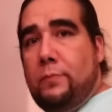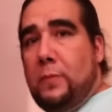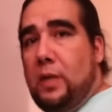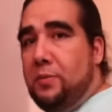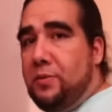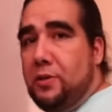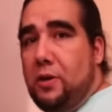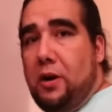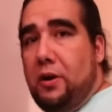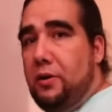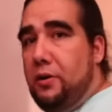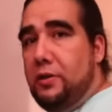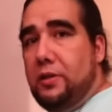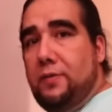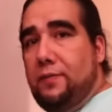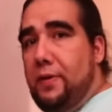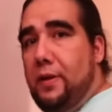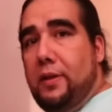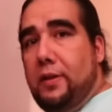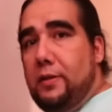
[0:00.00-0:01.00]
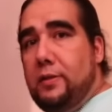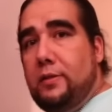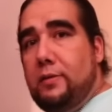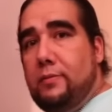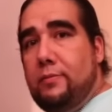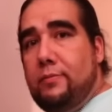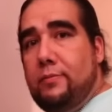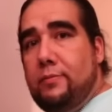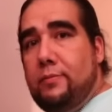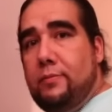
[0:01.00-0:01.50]
I'm sorry to hurt your feelings,
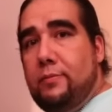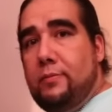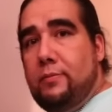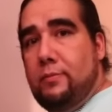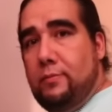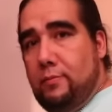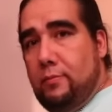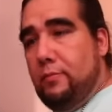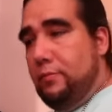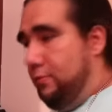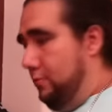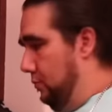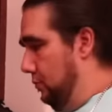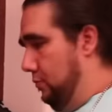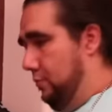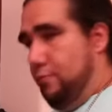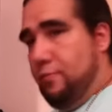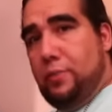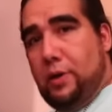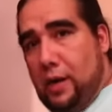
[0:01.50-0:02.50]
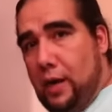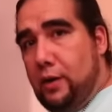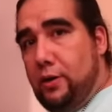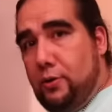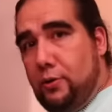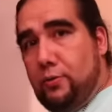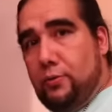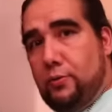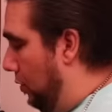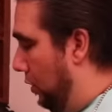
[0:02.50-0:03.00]
but I
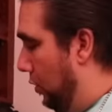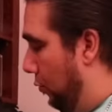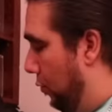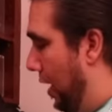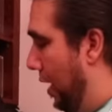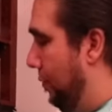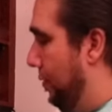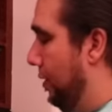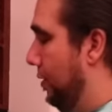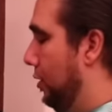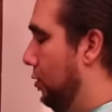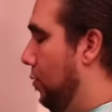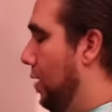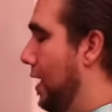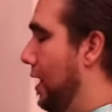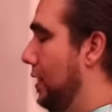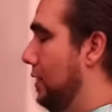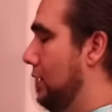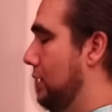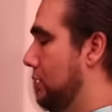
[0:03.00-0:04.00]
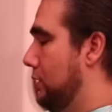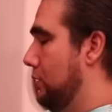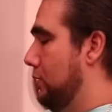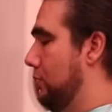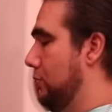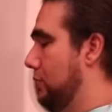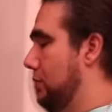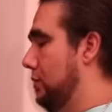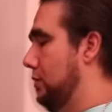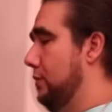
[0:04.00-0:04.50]
do. The way we acquired these
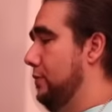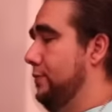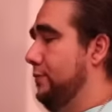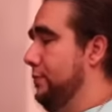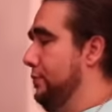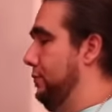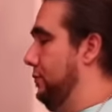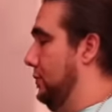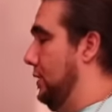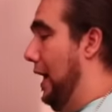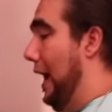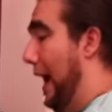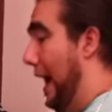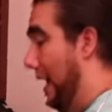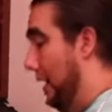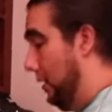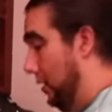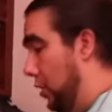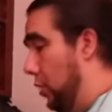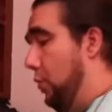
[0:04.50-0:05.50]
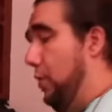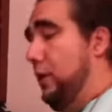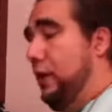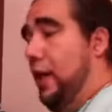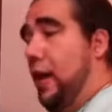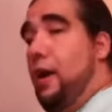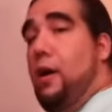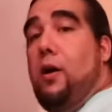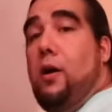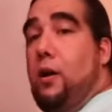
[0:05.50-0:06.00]
shoes, I know what
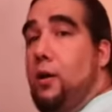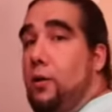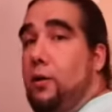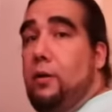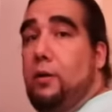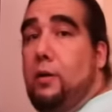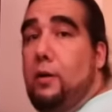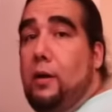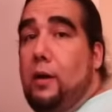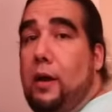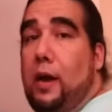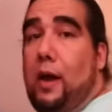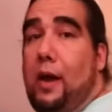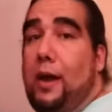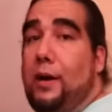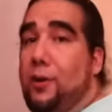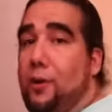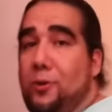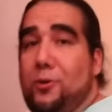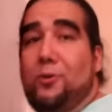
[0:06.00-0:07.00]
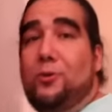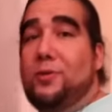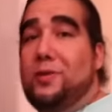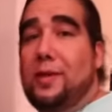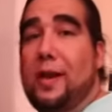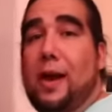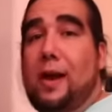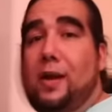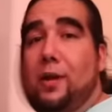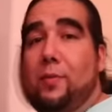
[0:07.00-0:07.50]
they are. I know who
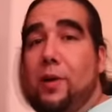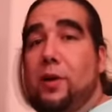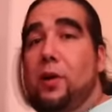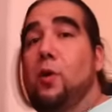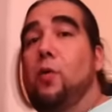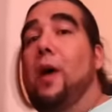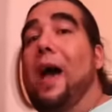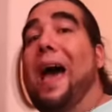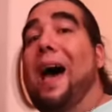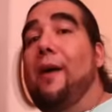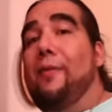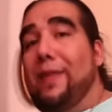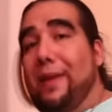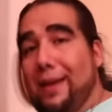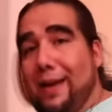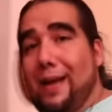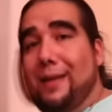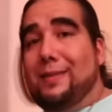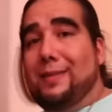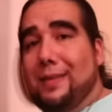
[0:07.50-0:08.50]
signed them, I know how they got